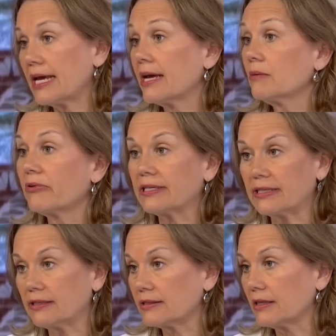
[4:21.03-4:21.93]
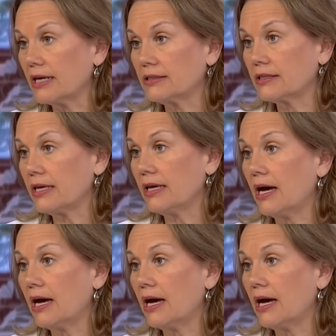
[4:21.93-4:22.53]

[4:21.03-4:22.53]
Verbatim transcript: and President Zelensky